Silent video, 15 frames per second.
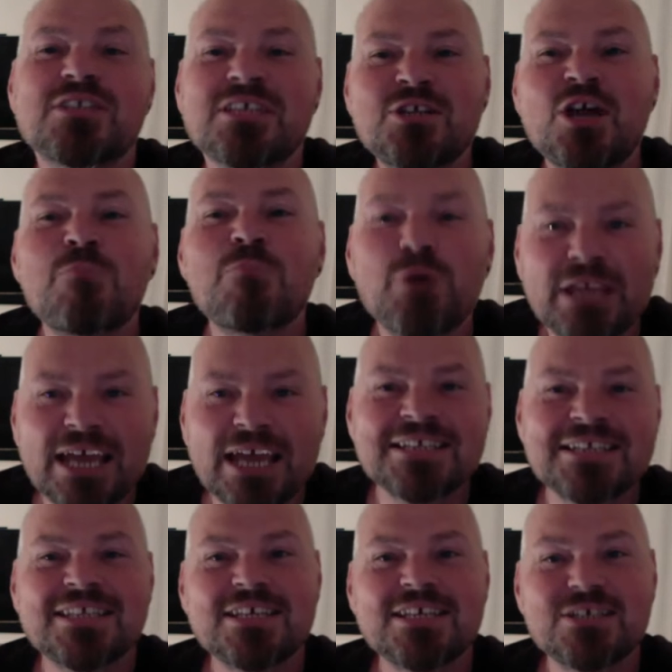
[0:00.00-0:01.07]
there's no point getting
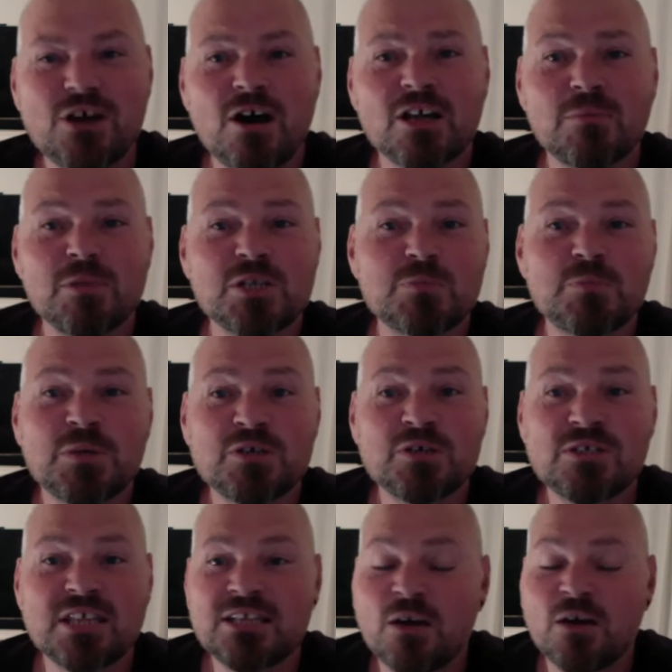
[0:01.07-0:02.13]
into these arguments because
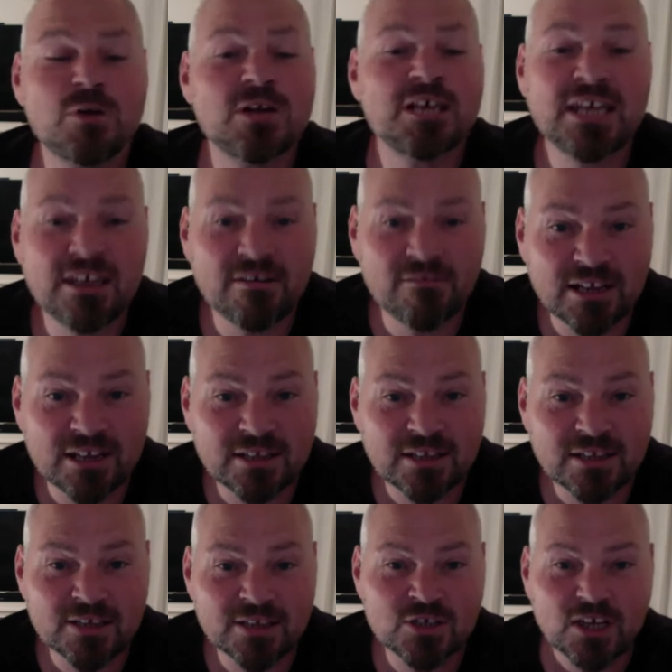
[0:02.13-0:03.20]
they don't want to hear it. It's,